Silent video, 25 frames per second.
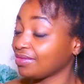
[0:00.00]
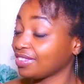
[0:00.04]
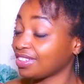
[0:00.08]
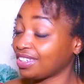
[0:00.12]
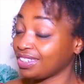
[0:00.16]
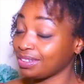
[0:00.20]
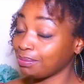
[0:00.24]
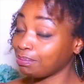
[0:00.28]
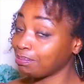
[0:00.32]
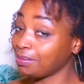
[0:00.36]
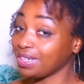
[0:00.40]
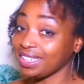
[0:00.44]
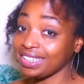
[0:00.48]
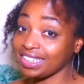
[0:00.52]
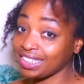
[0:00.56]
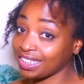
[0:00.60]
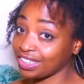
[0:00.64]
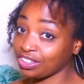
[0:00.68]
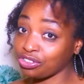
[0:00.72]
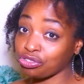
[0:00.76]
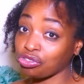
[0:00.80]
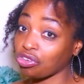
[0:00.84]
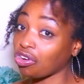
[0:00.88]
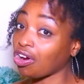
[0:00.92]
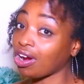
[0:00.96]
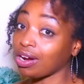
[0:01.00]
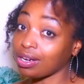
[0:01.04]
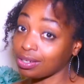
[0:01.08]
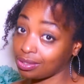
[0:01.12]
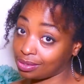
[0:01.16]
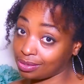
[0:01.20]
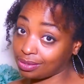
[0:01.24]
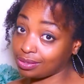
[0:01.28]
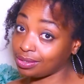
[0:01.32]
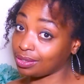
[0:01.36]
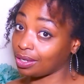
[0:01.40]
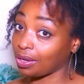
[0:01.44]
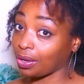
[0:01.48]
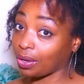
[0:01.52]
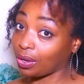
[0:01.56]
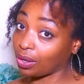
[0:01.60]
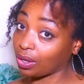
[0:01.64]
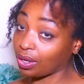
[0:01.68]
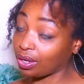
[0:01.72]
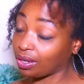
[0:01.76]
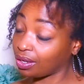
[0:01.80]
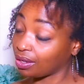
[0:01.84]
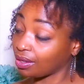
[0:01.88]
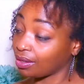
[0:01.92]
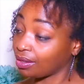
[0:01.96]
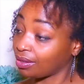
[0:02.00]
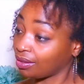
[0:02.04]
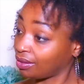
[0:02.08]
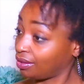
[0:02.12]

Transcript: Because Mrs. runs though.